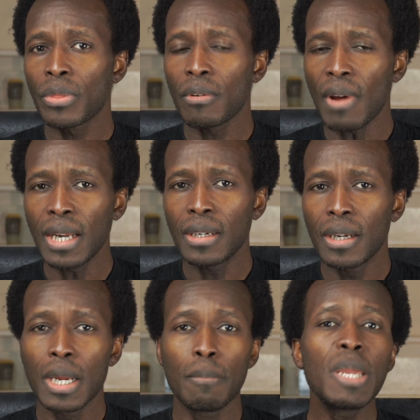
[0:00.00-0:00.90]
Right?
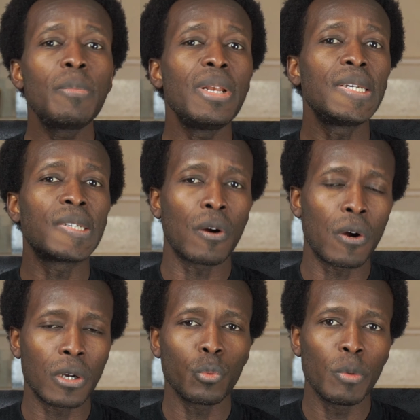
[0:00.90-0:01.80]
Maybe later
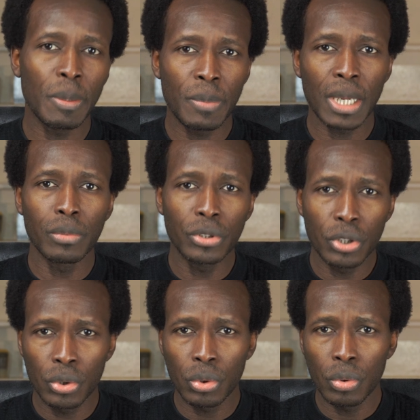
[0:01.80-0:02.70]
on, we may be able to
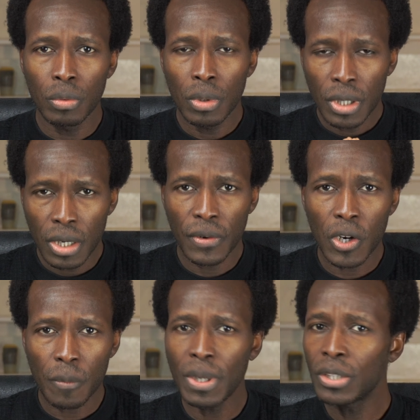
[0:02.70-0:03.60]
do
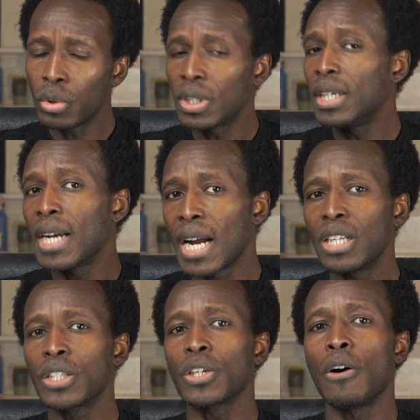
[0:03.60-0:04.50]
development totally
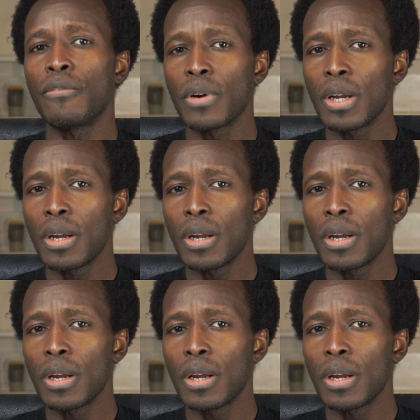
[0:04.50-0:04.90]
hands off.